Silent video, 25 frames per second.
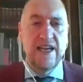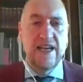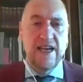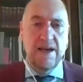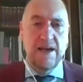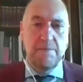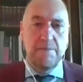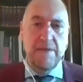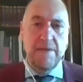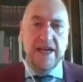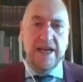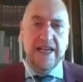a
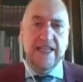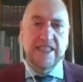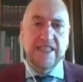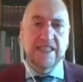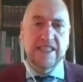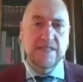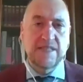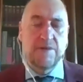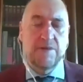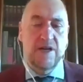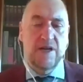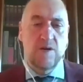
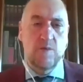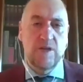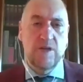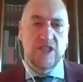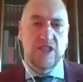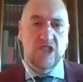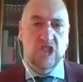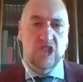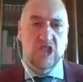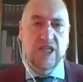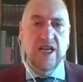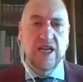means by
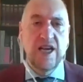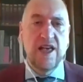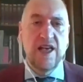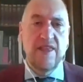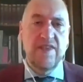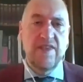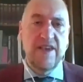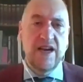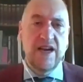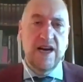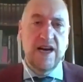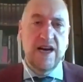which
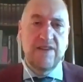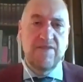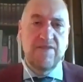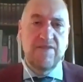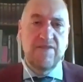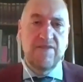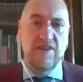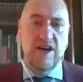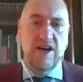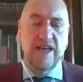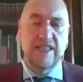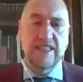the
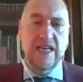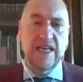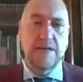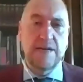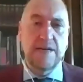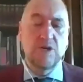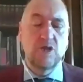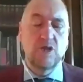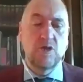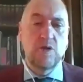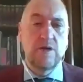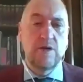IFI is able
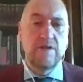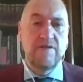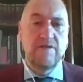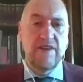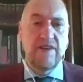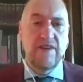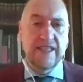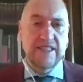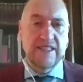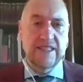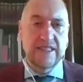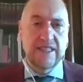to
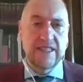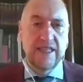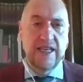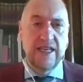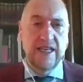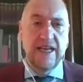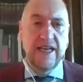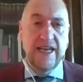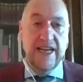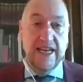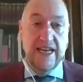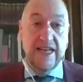invest
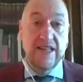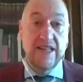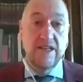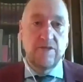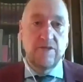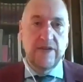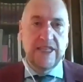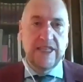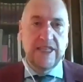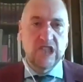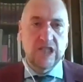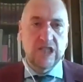in the
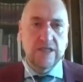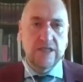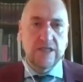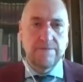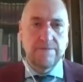region.